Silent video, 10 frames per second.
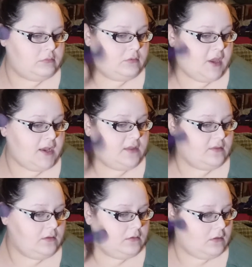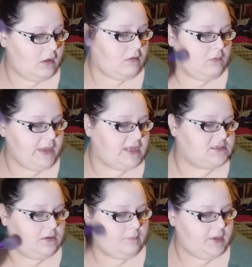Anything? Oh, we got
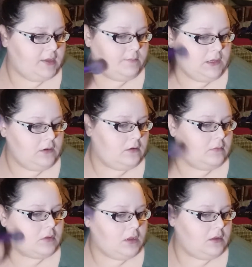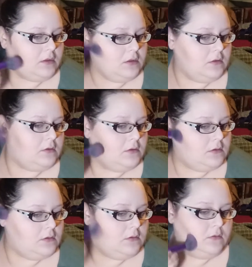some pigment. Okay.
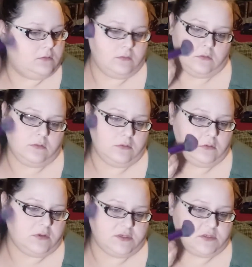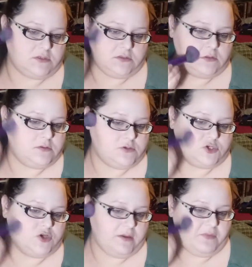Let's
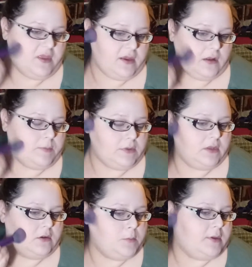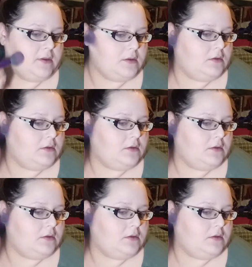drape that up a little bit.